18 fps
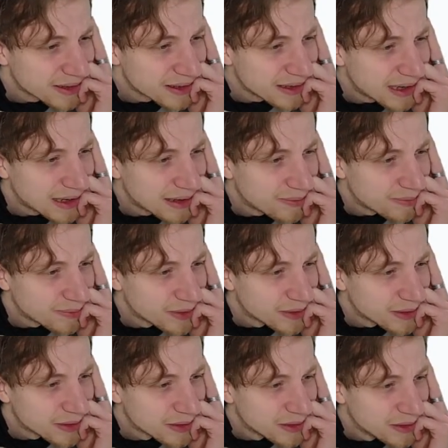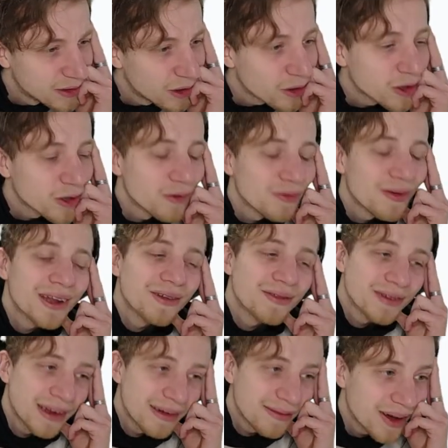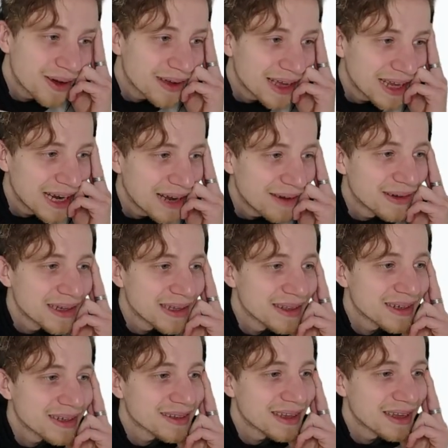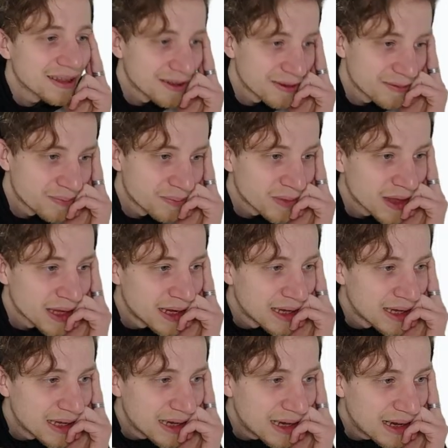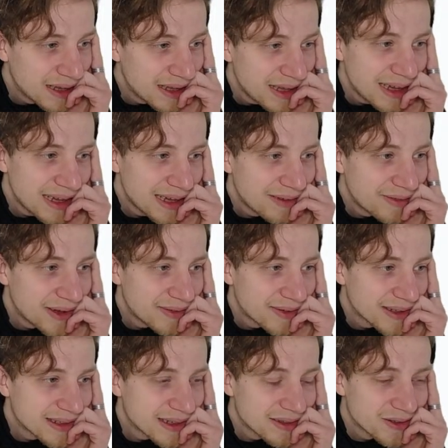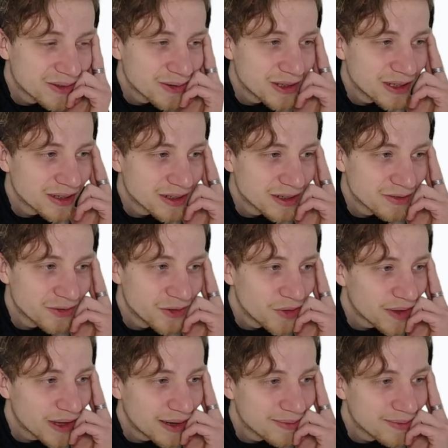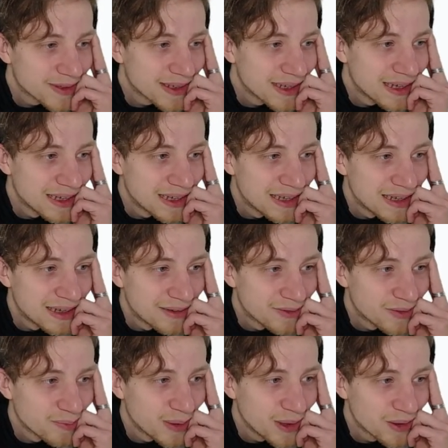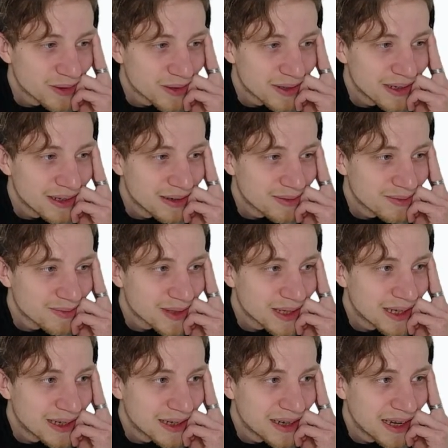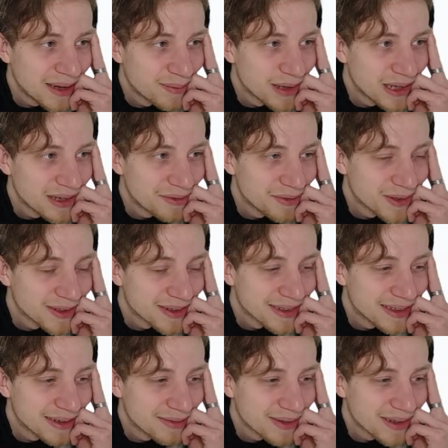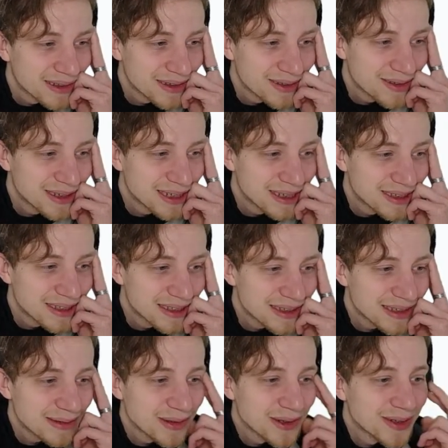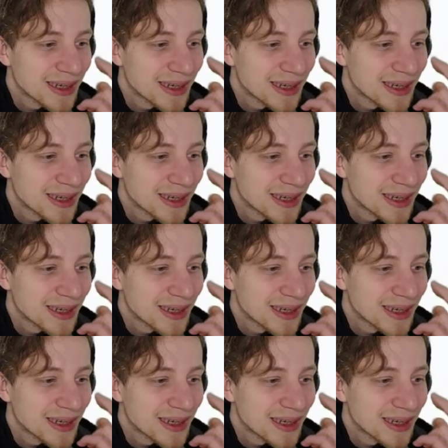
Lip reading: I'm not one of them. Okay, now I understand. Yeah, we have had that suggestion a few times. Piotr here, namely, was definitely suggesting some good